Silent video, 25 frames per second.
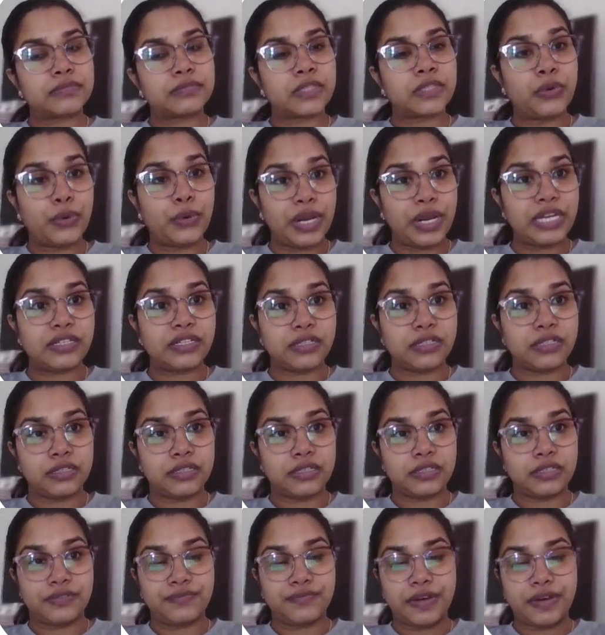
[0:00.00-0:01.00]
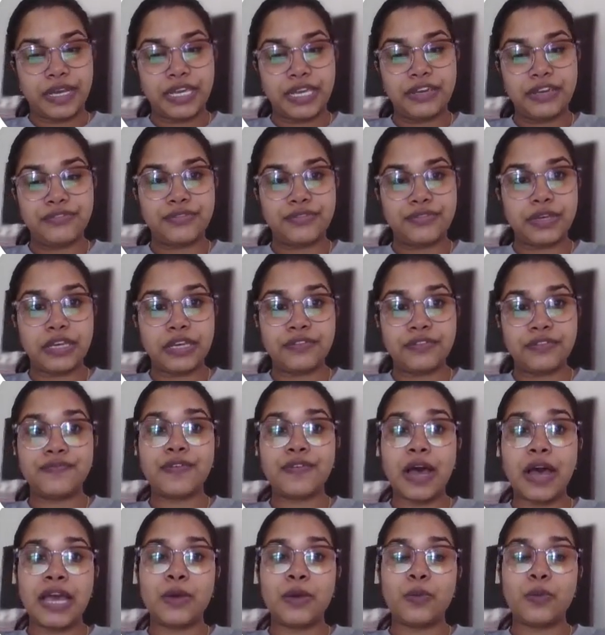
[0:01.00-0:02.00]
greater than 5 if
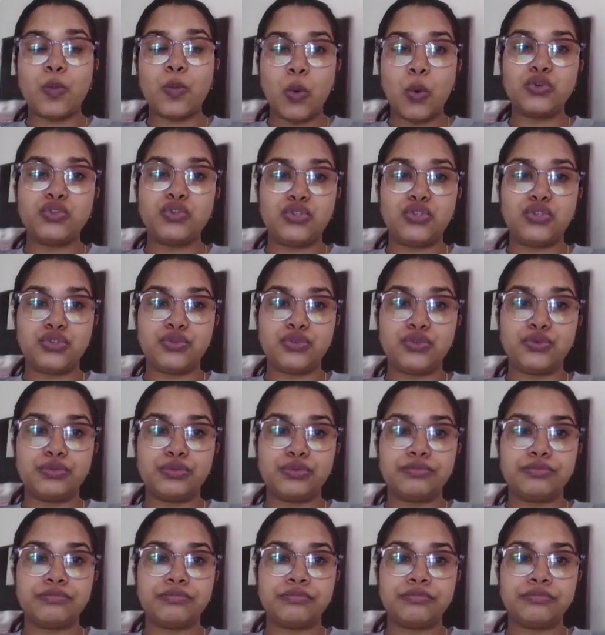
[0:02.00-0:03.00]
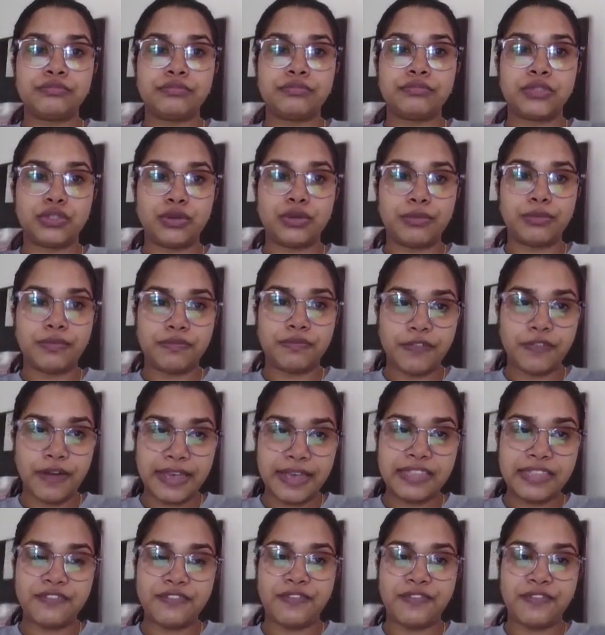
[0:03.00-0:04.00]
I want to
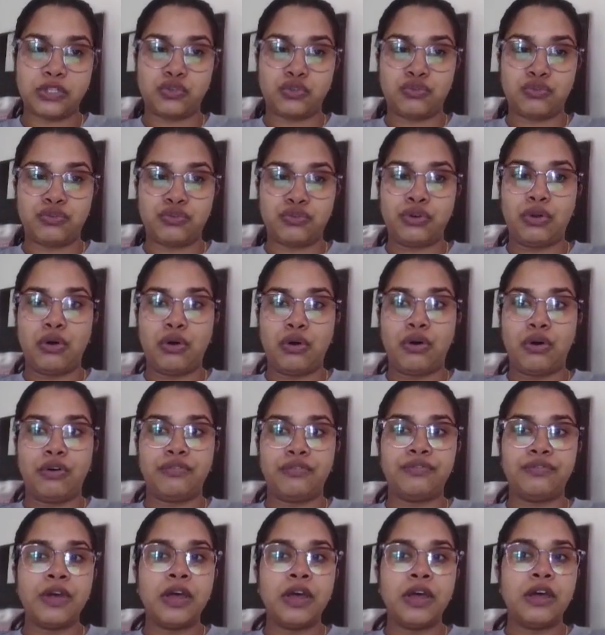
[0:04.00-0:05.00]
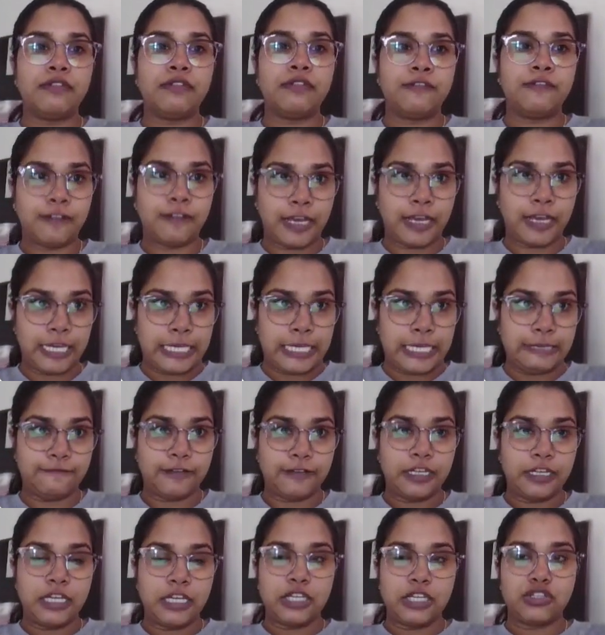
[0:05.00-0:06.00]
find the factorial of 5.
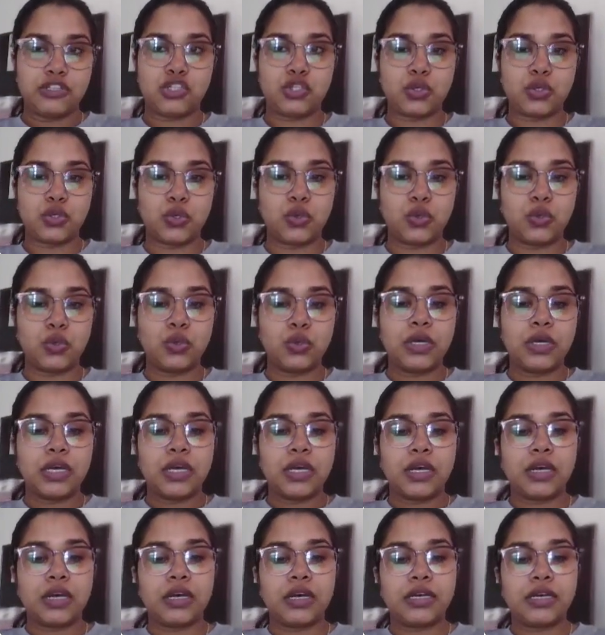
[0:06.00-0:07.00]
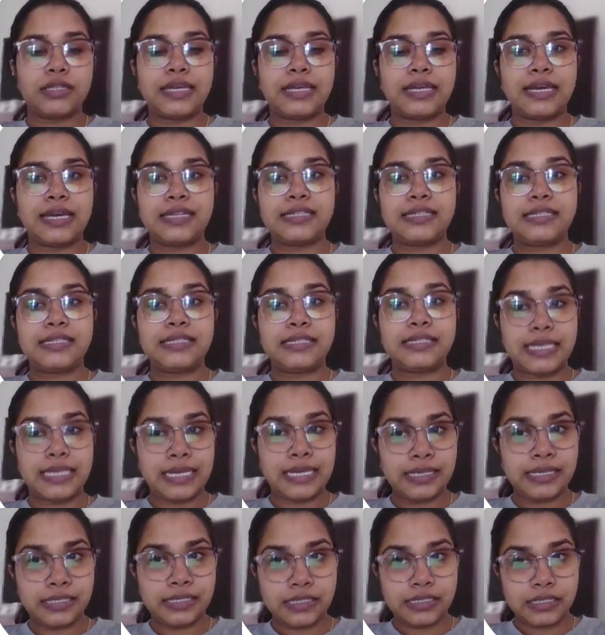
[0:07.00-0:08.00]
So that is
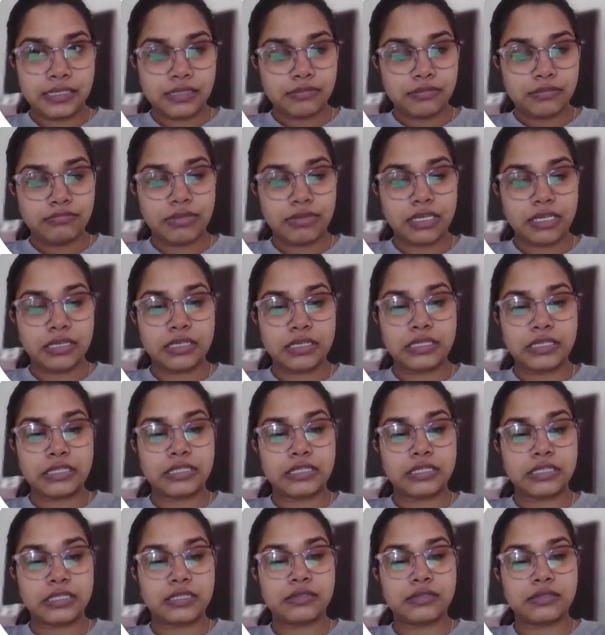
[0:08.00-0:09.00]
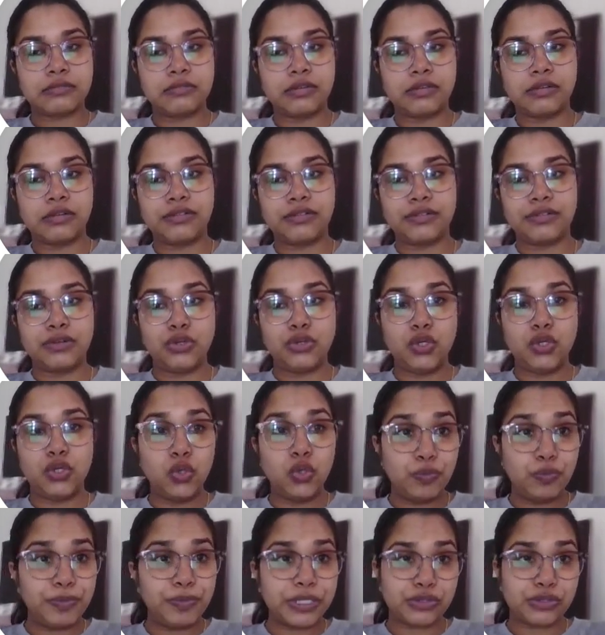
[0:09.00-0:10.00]
6, because the
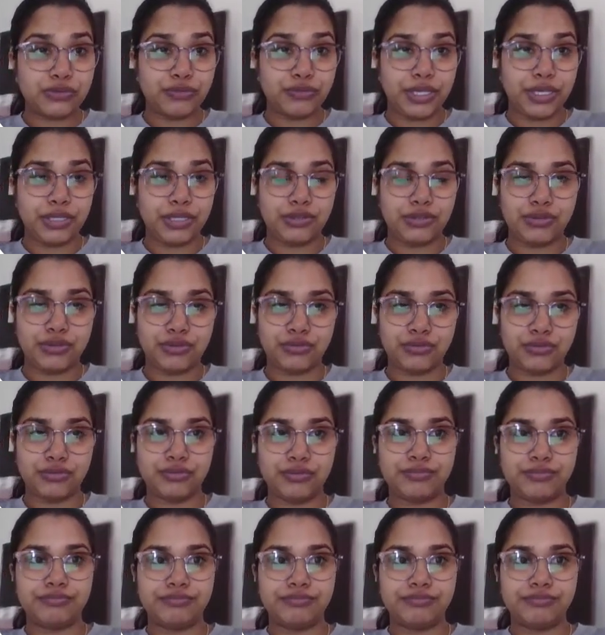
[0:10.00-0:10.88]
loop is going to